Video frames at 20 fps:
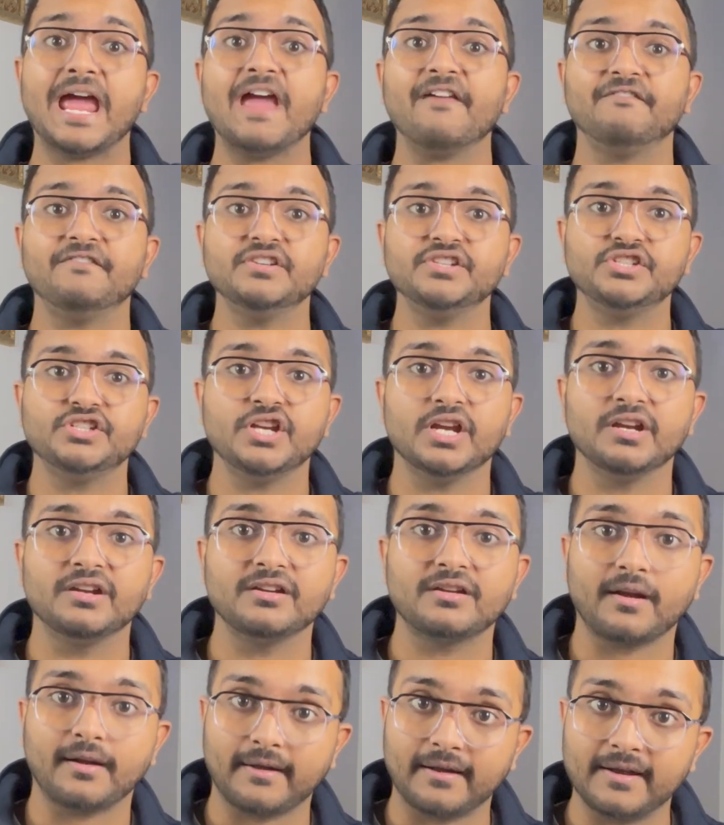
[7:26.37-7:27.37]

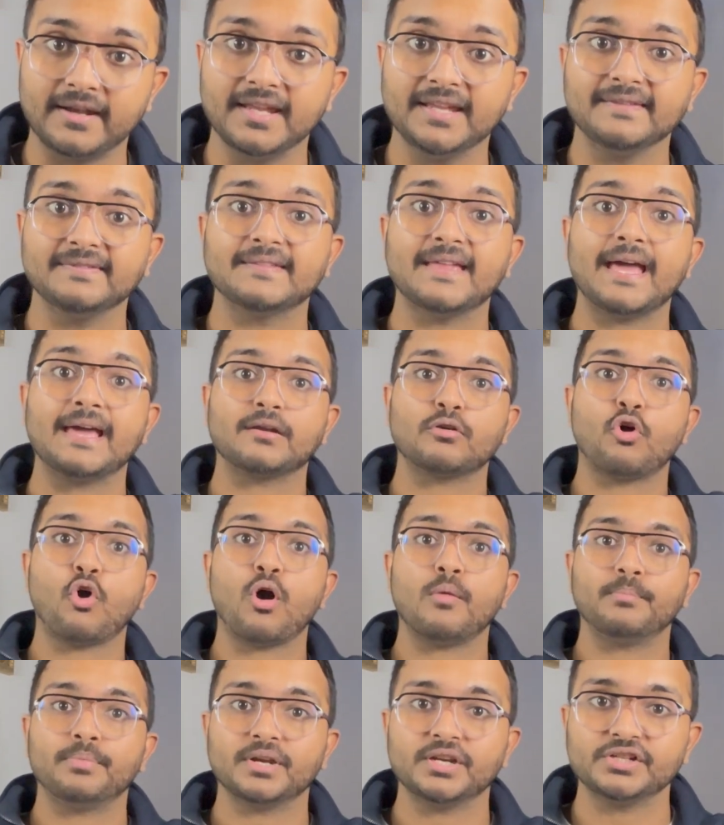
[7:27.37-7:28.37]
efficient running their
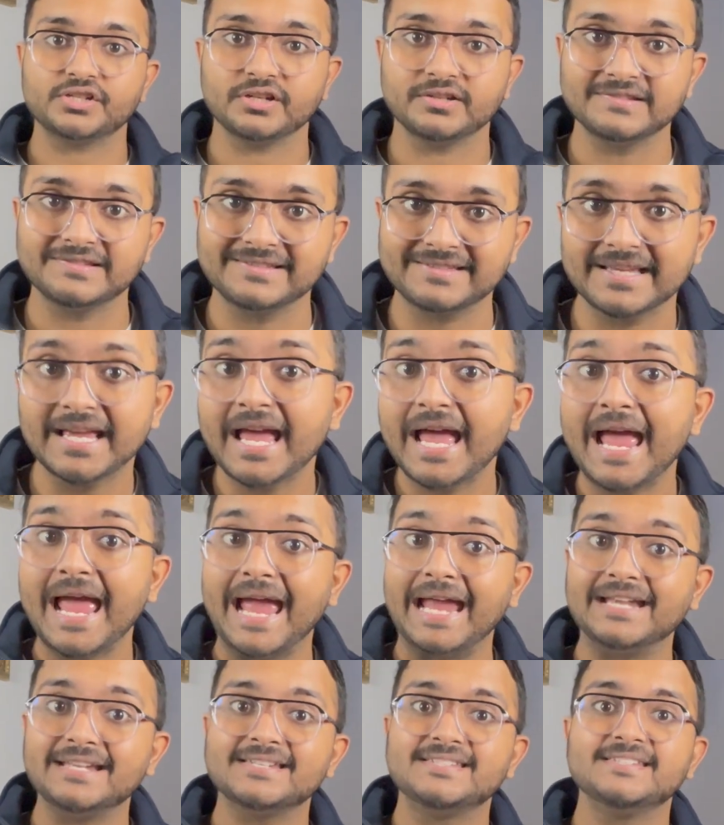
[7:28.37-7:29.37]
operations
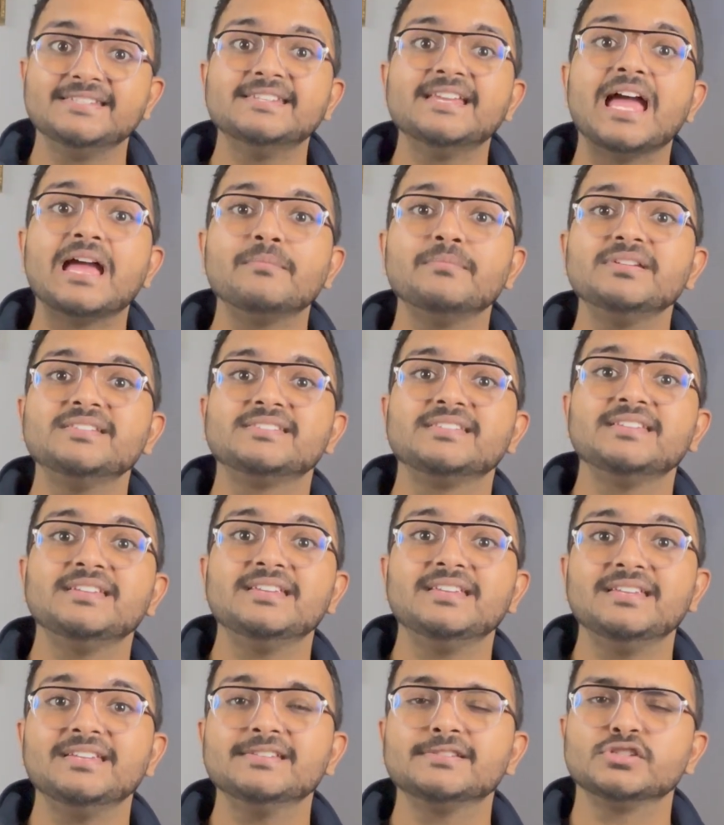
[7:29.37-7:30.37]
and
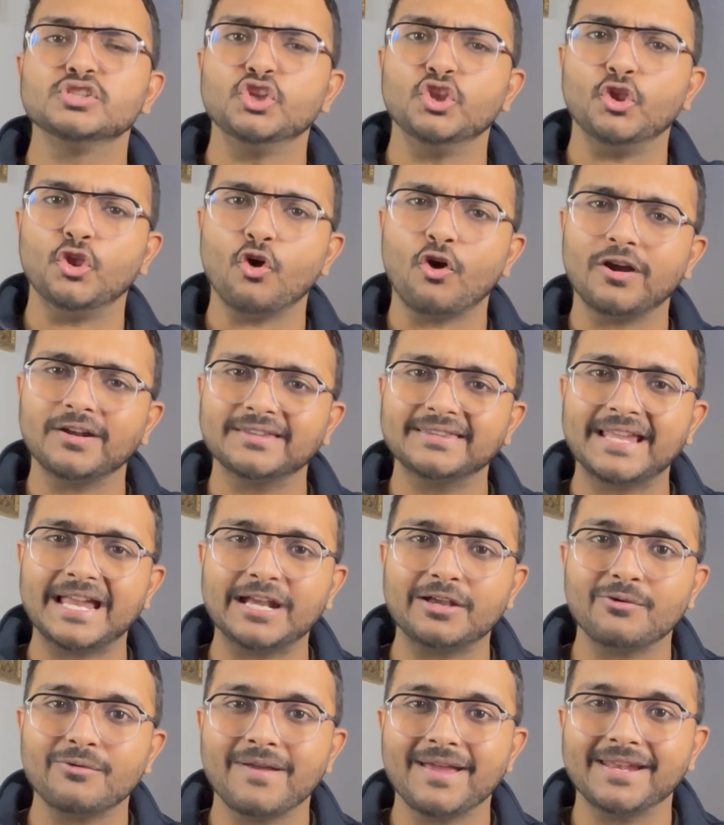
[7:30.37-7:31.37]
CIBC is not
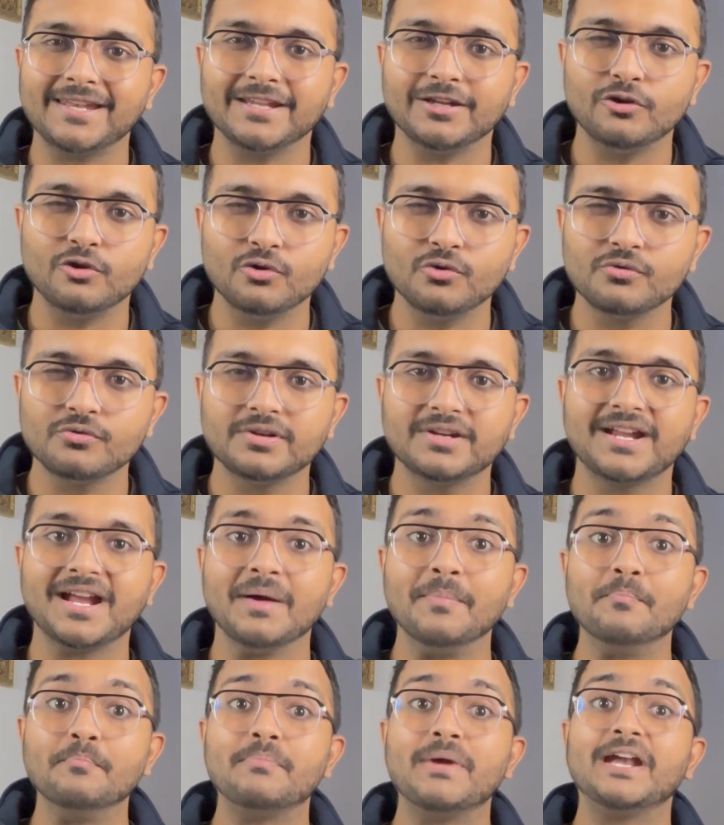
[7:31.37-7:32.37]
that very good
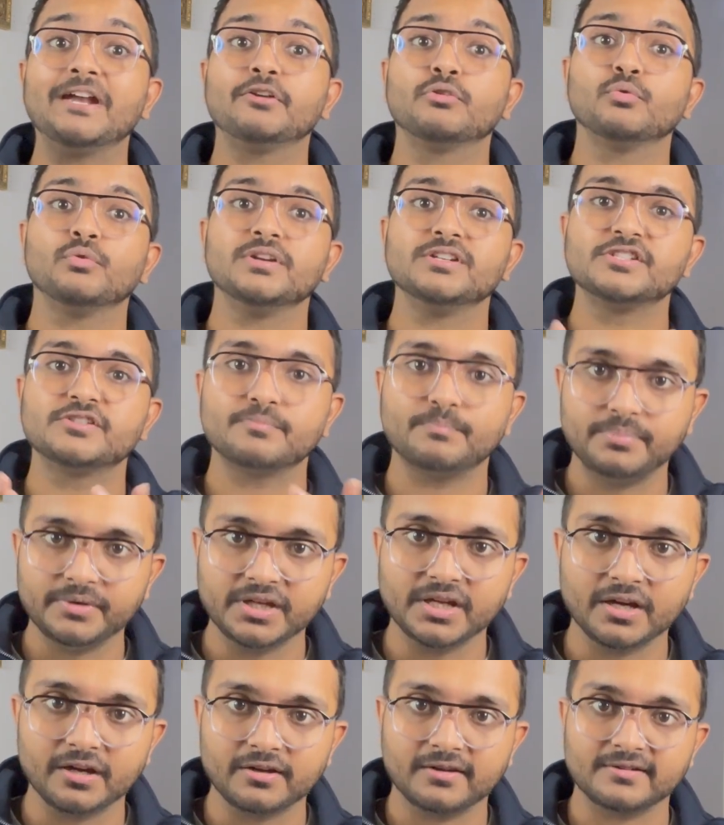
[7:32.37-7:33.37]
compared to its
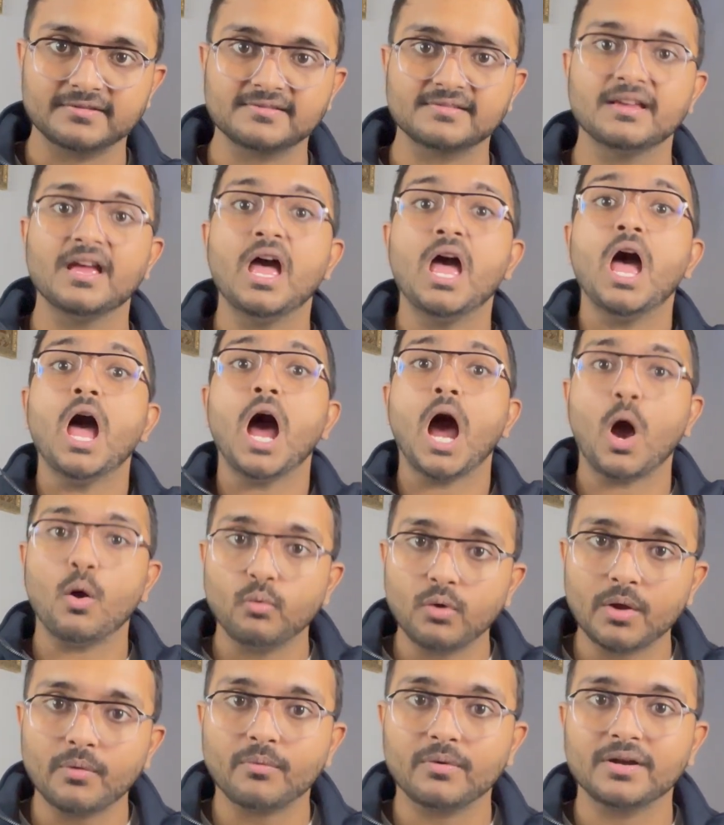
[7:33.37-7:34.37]
peers.
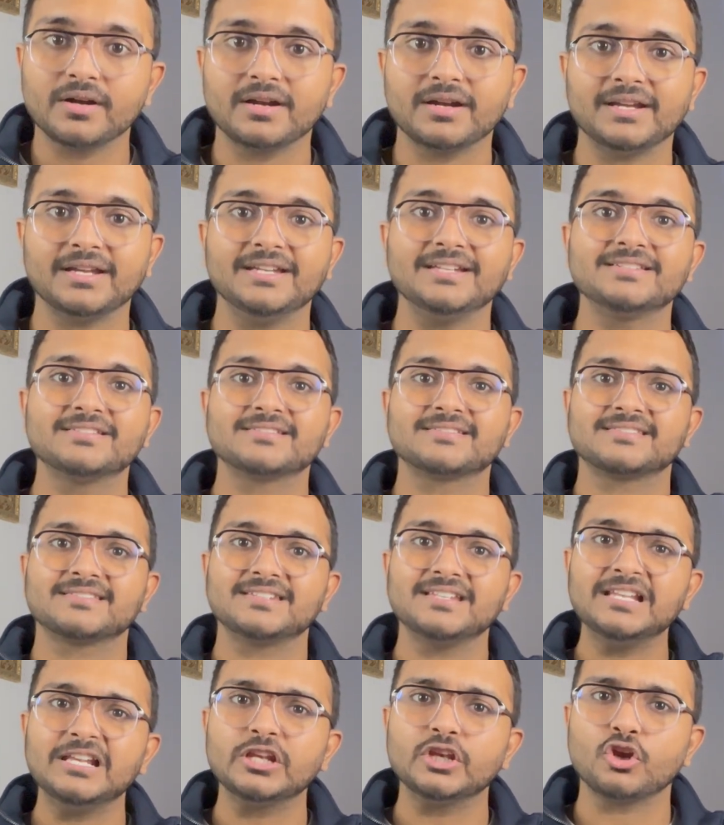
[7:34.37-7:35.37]
However, it's
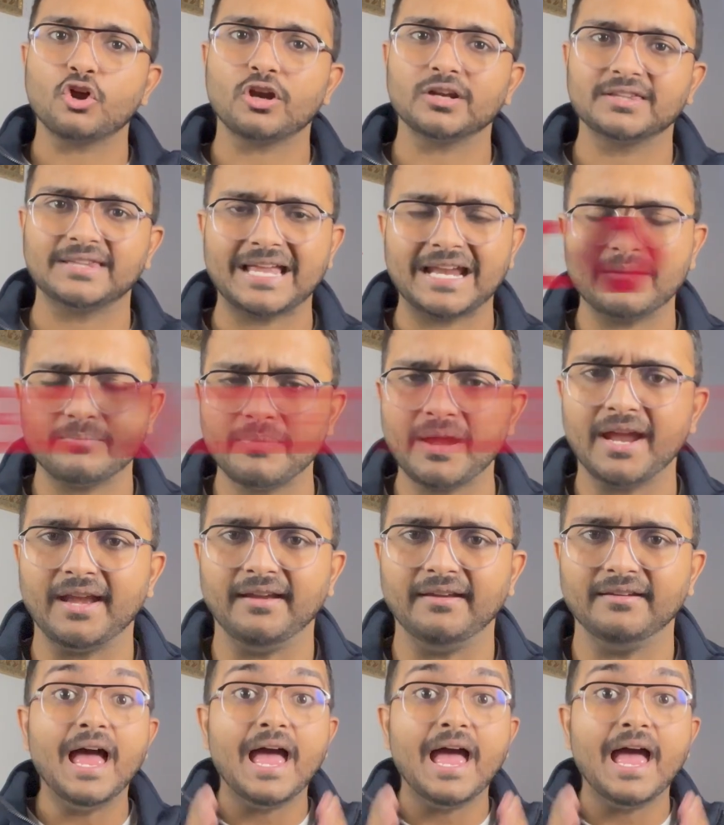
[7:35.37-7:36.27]
still not that bad.